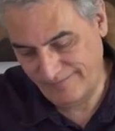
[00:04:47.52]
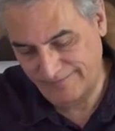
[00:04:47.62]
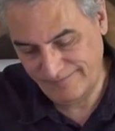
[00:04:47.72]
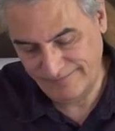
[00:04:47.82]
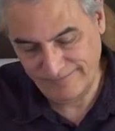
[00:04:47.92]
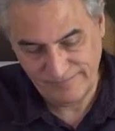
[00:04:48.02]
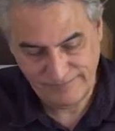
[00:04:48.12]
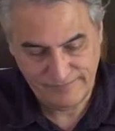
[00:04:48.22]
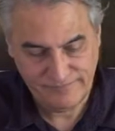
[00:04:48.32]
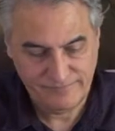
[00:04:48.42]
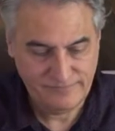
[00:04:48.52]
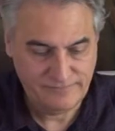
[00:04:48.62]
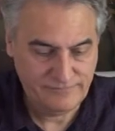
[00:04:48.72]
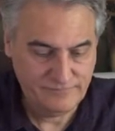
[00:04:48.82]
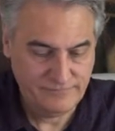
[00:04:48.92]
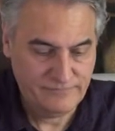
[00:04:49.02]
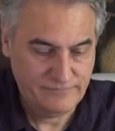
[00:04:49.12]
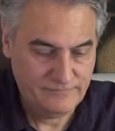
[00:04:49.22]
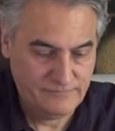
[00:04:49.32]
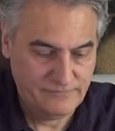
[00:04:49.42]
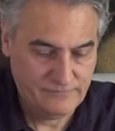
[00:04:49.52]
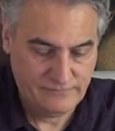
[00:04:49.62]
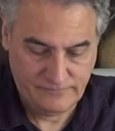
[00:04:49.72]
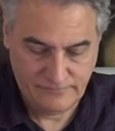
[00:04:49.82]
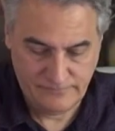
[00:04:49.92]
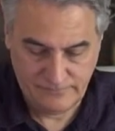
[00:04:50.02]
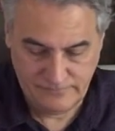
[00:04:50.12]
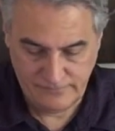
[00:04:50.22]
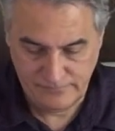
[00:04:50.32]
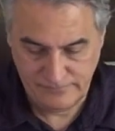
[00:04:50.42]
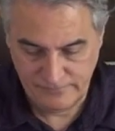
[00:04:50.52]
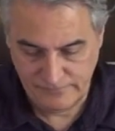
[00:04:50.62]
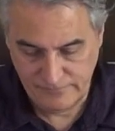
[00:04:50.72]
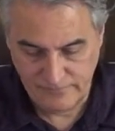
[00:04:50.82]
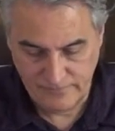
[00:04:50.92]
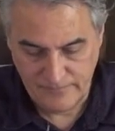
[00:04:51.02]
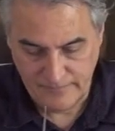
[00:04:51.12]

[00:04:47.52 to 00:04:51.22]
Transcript: Nobody speaks.